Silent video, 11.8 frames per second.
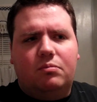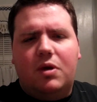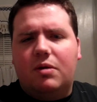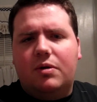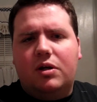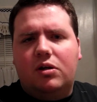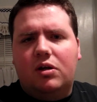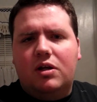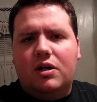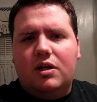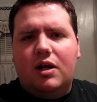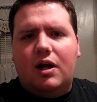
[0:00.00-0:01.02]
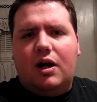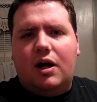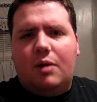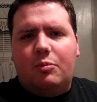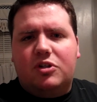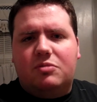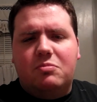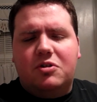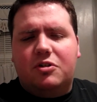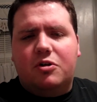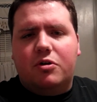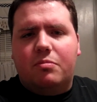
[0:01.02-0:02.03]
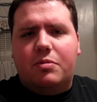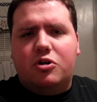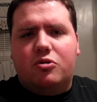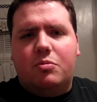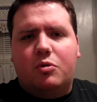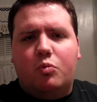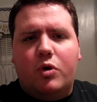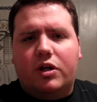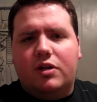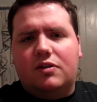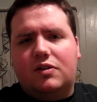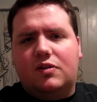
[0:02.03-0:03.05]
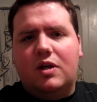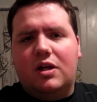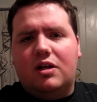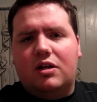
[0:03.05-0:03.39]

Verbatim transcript: Maybe? Um, it's Mr. Benjamin Wiggins.